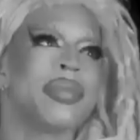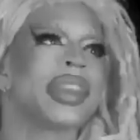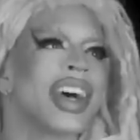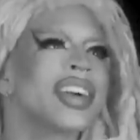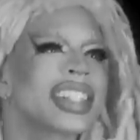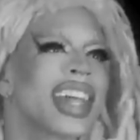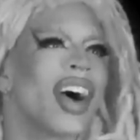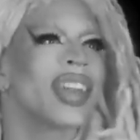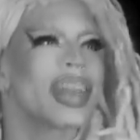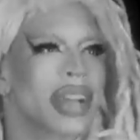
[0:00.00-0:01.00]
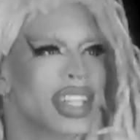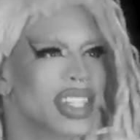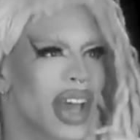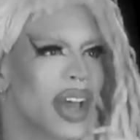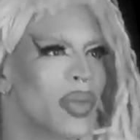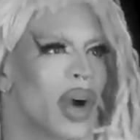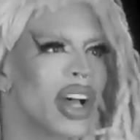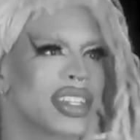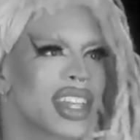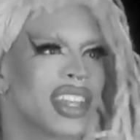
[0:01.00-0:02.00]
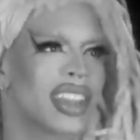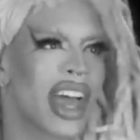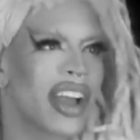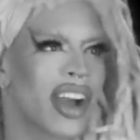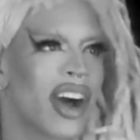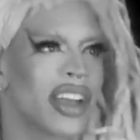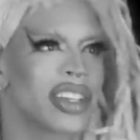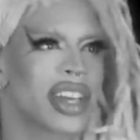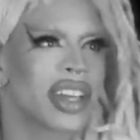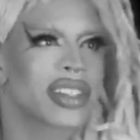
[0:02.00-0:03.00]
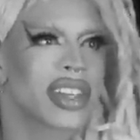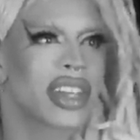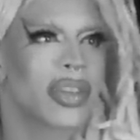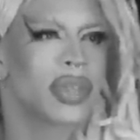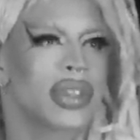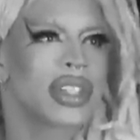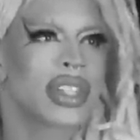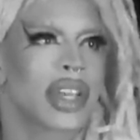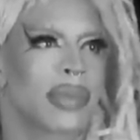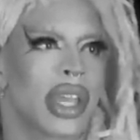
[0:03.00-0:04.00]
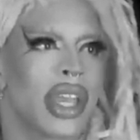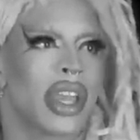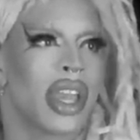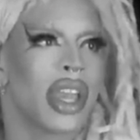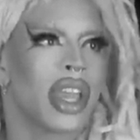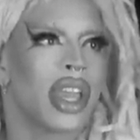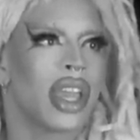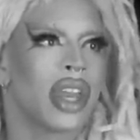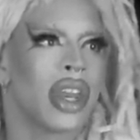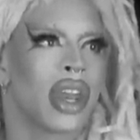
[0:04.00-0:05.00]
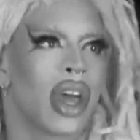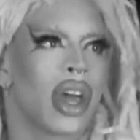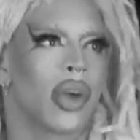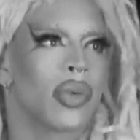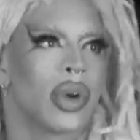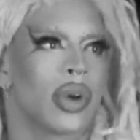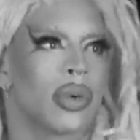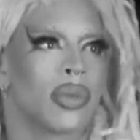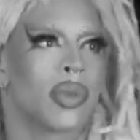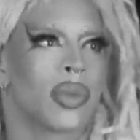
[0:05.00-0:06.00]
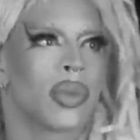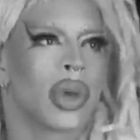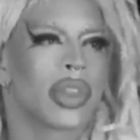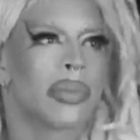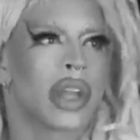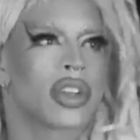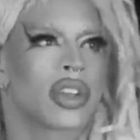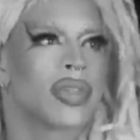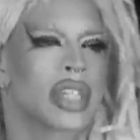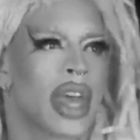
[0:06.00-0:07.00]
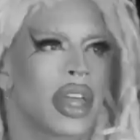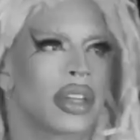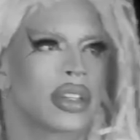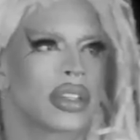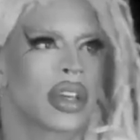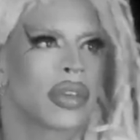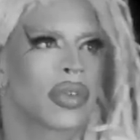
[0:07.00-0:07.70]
But that was only because I was in that context. Like, if you stick me in a room with a bunch of 10s, of